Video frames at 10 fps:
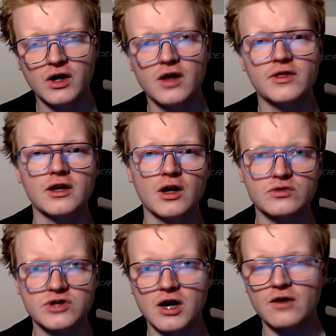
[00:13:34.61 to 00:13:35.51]
then they'll
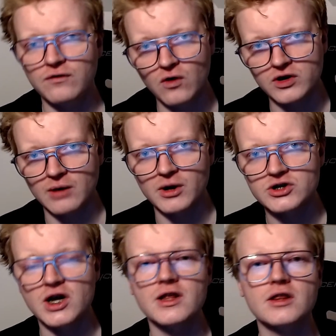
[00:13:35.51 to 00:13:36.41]
take 4 damage,
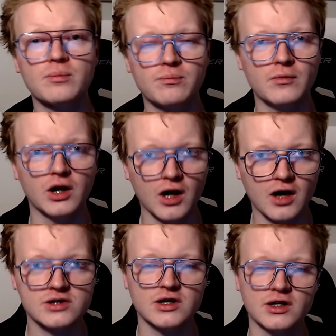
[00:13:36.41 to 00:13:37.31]
and then the
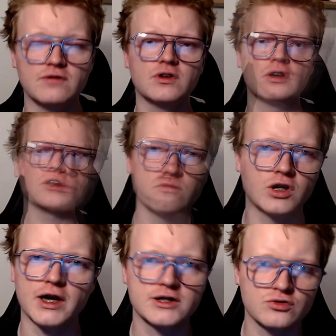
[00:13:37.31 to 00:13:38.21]
last Anivia
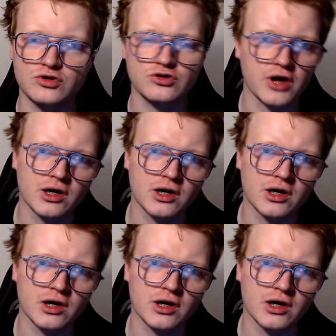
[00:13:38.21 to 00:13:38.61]
Glacial Strike,